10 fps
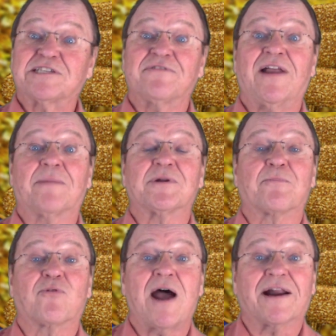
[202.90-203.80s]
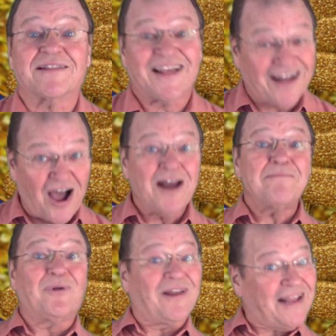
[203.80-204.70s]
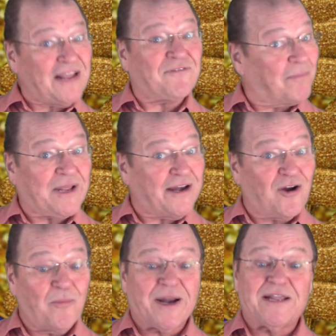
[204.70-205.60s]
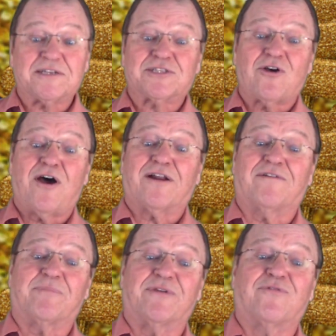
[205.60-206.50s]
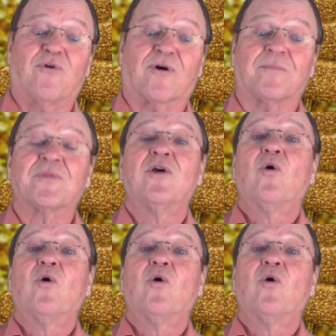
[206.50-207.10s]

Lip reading: developed a product that unbelievably nobody has thought of before.